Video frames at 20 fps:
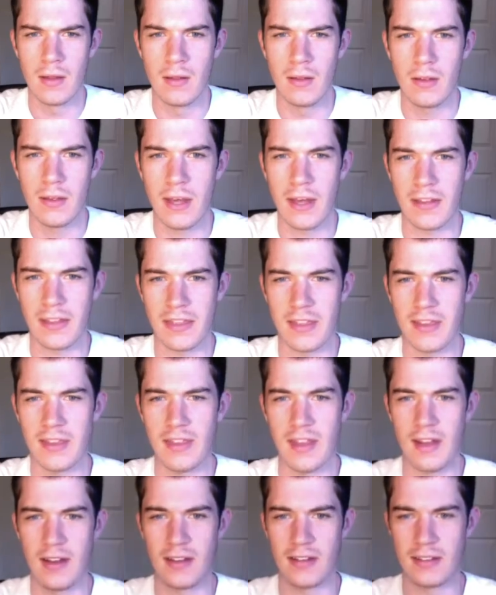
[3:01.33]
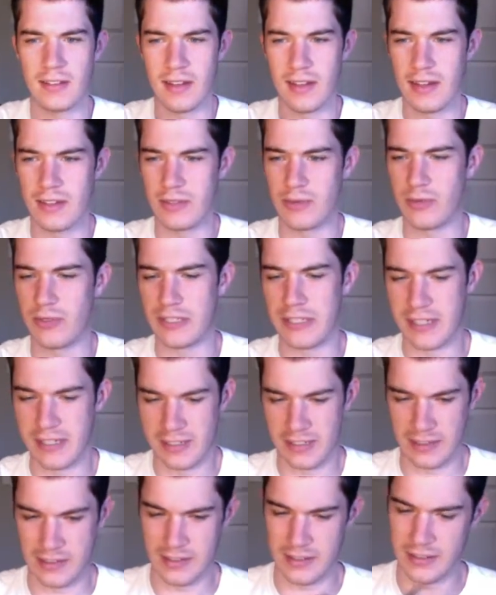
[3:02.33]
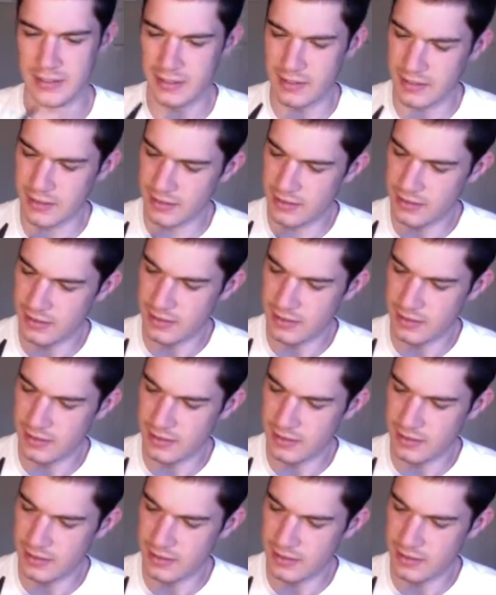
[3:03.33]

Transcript: Look how thin that is. That is ridiculous.